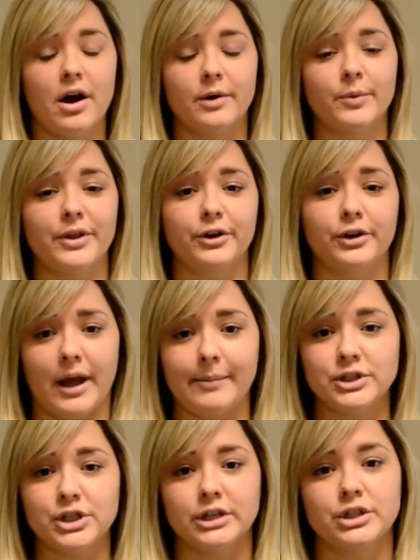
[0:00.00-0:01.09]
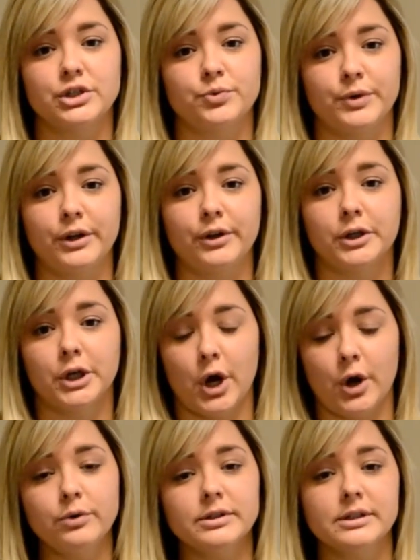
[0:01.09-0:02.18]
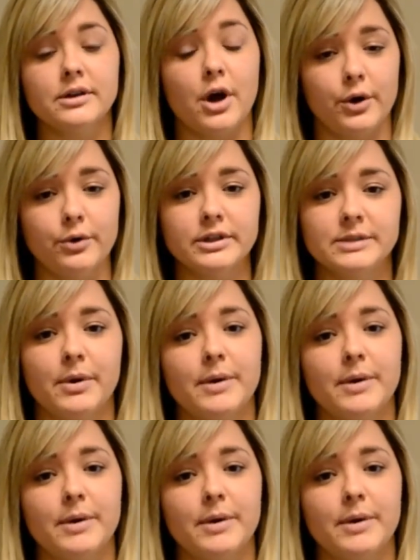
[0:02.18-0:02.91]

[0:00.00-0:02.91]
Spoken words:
on whether climate change is real or a hoax,